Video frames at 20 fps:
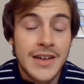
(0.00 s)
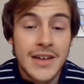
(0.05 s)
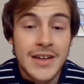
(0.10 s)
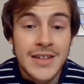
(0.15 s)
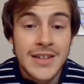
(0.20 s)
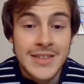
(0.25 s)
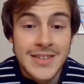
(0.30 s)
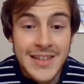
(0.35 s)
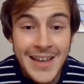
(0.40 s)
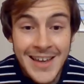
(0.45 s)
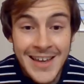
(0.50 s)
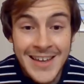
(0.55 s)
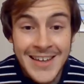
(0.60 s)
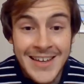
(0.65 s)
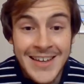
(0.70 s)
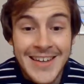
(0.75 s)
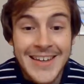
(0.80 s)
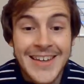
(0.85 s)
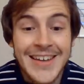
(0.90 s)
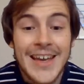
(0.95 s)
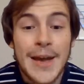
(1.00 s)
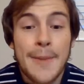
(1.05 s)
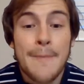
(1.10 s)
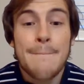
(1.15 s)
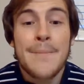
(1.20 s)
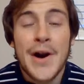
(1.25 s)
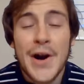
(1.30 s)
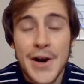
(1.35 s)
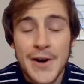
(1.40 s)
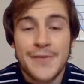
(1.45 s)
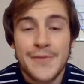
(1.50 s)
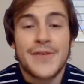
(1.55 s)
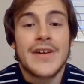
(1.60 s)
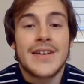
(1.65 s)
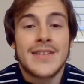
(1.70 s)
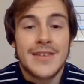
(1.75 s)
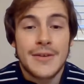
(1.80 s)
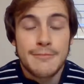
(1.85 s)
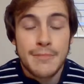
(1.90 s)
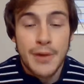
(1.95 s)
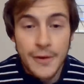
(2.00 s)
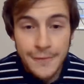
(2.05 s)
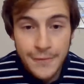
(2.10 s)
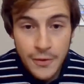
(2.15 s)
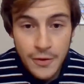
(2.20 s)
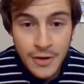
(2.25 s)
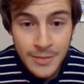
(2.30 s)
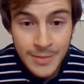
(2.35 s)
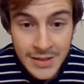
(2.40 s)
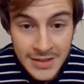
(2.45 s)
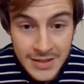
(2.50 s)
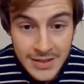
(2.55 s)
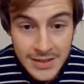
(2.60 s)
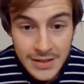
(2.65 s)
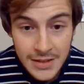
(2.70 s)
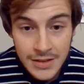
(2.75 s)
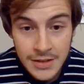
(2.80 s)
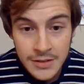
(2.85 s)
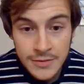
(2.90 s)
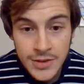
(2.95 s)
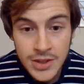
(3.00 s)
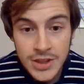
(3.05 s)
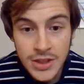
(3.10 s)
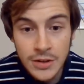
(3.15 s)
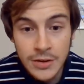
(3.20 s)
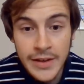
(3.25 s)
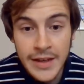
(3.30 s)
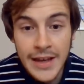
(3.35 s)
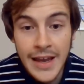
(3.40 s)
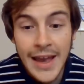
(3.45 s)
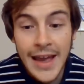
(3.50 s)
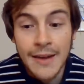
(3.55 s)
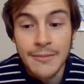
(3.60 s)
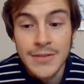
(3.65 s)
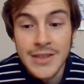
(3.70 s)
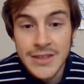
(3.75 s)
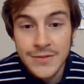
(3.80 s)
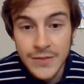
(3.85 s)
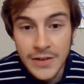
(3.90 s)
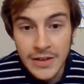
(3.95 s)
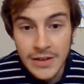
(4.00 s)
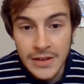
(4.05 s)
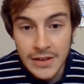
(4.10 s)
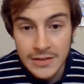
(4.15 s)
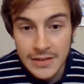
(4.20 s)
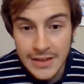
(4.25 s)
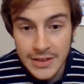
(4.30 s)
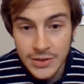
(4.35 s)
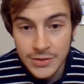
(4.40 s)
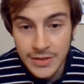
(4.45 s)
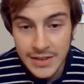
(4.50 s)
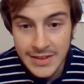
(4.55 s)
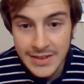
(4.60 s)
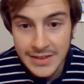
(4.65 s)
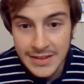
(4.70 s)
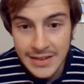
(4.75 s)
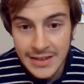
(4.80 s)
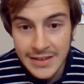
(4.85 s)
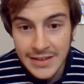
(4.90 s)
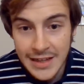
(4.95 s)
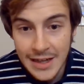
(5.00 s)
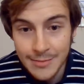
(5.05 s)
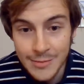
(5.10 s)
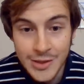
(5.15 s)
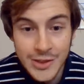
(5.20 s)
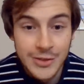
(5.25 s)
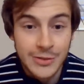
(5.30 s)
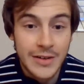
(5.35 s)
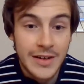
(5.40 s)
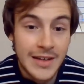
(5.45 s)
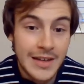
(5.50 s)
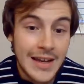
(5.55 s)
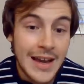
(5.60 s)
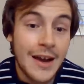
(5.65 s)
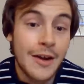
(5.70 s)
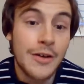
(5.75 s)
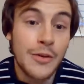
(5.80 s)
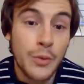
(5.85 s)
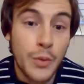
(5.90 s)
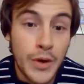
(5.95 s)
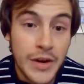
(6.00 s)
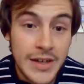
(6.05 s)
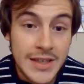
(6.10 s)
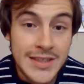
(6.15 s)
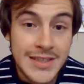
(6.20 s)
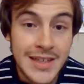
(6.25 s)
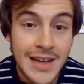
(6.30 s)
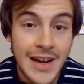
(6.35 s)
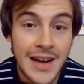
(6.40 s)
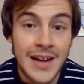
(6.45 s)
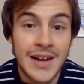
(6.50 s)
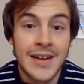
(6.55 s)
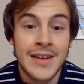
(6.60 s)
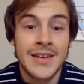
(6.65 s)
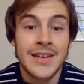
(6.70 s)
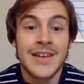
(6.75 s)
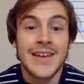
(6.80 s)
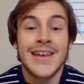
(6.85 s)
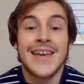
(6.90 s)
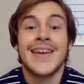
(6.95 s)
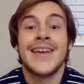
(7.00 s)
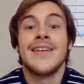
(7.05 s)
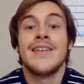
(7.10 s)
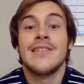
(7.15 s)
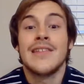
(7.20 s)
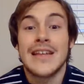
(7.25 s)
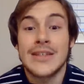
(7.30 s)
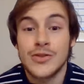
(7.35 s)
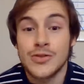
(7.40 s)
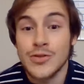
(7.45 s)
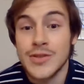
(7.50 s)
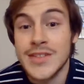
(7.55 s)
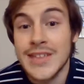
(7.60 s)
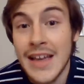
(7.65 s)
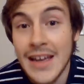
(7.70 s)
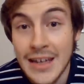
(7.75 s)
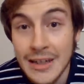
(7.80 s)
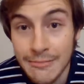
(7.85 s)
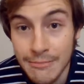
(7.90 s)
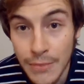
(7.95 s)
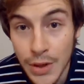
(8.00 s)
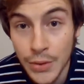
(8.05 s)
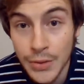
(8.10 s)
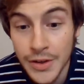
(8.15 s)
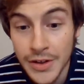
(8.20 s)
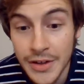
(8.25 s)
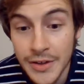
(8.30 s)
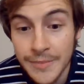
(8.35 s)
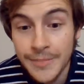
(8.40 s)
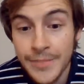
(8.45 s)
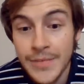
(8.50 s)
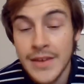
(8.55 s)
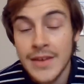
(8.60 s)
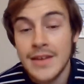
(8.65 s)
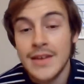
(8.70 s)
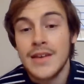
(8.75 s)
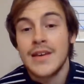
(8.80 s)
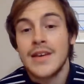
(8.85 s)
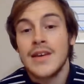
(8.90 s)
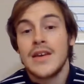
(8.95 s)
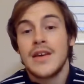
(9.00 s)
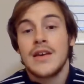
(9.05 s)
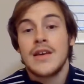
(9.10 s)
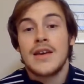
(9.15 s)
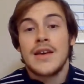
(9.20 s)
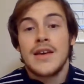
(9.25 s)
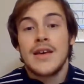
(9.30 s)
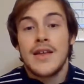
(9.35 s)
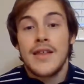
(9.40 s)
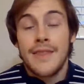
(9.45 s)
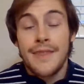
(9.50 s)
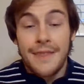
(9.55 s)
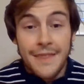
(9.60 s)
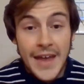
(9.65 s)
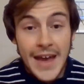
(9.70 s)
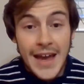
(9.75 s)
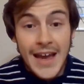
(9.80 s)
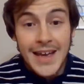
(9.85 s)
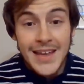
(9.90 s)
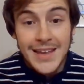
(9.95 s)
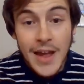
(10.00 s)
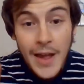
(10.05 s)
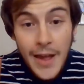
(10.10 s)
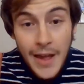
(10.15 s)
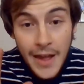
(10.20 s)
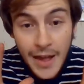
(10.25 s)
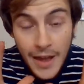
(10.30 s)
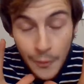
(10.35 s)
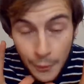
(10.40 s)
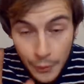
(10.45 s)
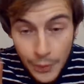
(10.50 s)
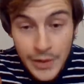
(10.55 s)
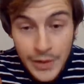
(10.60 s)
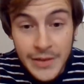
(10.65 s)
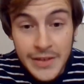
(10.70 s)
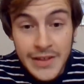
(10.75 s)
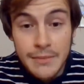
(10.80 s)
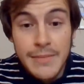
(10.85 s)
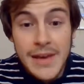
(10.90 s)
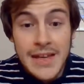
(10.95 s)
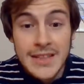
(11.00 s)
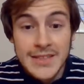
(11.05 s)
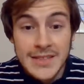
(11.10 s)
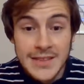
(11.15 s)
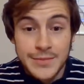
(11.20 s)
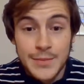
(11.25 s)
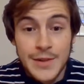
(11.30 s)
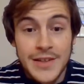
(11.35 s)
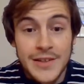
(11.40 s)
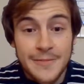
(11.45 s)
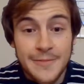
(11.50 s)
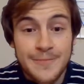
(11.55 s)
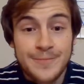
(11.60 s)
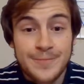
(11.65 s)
does a perfect performance of showing atmospheric electricity and demonstrating how it works on an electrostatic motor. That really amazes me.